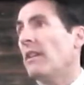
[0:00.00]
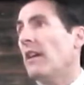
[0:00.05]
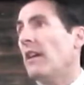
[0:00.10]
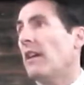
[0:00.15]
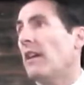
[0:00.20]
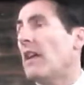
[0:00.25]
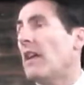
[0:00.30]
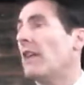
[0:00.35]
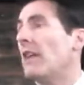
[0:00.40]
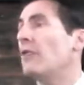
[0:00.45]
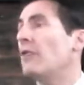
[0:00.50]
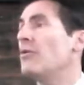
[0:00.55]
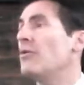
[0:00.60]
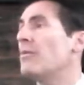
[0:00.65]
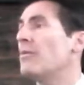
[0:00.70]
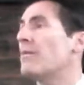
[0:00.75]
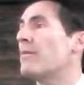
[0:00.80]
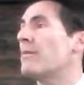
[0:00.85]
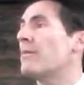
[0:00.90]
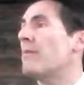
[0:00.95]
I got a new
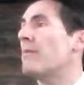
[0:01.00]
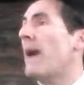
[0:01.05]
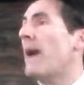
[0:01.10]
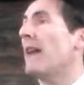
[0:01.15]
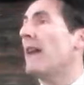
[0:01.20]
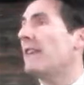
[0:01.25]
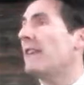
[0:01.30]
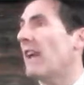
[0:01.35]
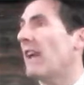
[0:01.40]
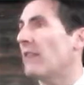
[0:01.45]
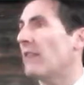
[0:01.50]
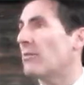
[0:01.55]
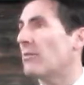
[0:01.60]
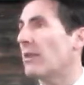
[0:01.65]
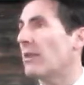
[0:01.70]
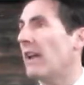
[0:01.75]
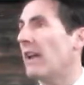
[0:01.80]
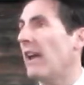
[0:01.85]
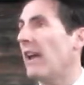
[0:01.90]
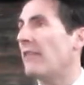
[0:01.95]
podcast we're
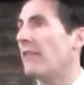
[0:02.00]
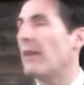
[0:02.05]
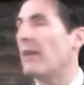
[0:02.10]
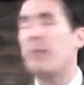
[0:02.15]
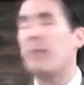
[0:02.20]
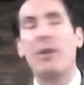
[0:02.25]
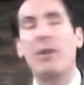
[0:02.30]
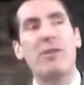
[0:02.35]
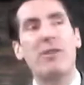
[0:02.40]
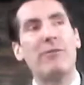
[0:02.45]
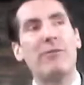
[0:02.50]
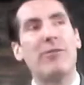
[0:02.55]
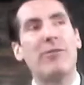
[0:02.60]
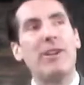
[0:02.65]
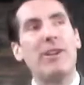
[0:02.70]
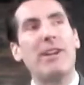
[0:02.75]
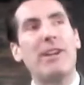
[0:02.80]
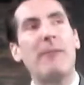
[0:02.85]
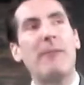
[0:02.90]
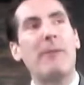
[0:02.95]
going to have. I have my good
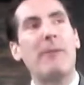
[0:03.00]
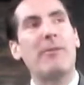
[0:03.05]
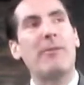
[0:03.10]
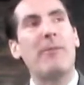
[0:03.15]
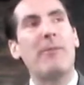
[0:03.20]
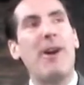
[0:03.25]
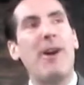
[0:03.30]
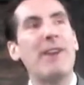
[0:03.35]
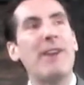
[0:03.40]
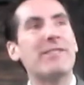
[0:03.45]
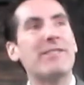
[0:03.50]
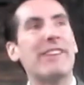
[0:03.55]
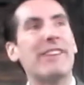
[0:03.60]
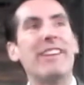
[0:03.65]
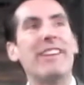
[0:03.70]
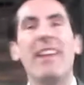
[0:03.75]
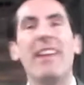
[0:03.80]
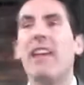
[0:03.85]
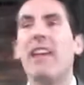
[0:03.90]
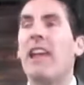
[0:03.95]
friend come up from
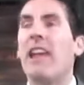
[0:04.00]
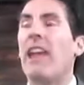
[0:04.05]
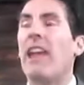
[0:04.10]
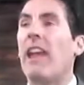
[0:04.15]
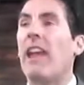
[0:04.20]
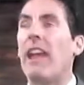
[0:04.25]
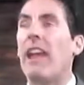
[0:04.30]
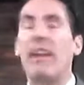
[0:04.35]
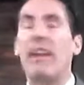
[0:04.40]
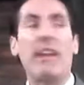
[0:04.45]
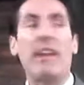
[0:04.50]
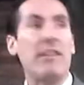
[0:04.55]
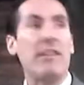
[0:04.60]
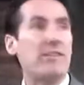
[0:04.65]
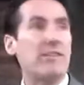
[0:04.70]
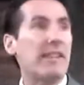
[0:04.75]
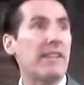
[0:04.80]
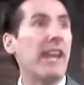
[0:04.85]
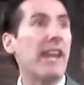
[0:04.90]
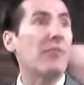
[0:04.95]
Austin. And
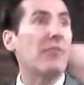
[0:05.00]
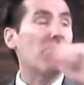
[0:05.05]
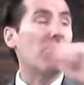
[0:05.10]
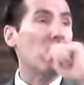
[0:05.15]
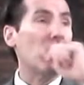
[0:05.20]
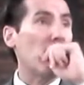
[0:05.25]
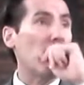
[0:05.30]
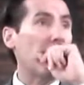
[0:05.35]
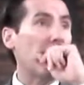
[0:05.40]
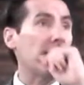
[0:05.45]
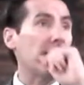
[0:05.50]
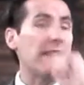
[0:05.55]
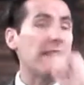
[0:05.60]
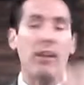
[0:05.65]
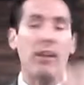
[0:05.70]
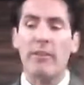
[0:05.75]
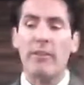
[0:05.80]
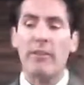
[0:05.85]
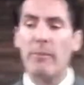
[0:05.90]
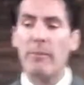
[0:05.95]
Stan, real quick, and
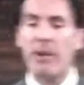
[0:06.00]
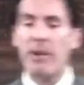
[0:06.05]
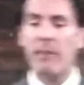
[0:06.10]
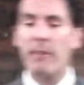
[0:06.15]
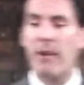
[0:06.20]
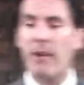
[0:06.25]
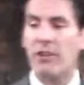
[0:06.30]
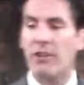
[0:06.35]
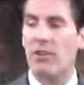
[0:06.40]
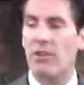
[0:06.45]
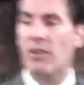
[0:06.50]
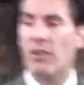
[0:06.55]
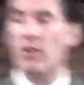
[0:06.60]
tell everybody about